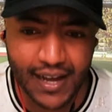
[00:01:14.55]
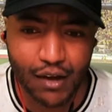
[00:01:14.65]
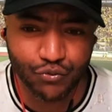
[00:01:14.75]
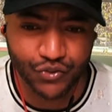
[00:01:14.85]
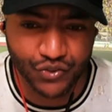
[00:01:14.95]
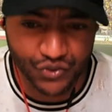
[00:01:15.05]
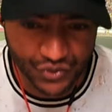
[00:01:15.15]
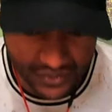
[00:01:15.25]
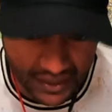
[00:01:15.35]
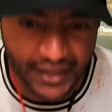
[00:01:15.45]

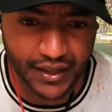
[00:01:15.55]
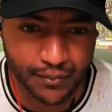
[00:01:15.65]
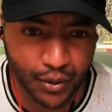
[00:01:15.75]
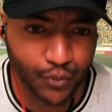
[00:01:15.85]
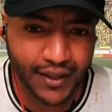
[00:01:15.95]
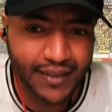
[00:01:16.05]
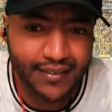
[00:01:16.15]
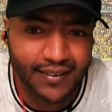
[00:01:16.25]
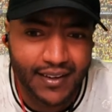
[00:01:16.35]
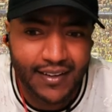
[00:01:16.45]
Outstanding, bro.
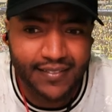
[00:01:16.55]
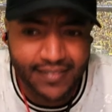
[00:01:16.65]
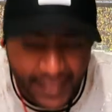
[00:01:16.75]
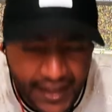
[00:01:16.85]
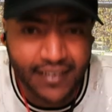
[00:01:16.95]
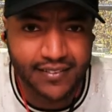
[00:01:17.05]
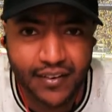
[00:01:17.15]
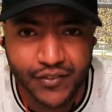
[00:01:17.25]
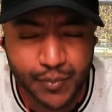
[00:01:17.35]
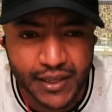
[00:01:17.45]
And they
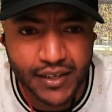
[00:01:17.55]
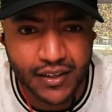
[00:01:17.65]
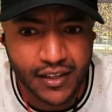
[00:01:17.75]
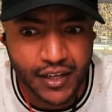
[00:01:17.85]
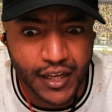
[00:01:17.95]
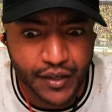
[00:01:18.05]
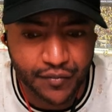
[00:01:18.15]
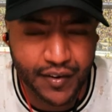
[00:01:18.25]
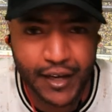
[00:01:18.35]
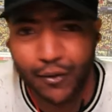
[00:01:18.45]
deserve to be in
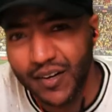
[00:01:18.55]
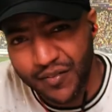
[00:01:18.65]
the final.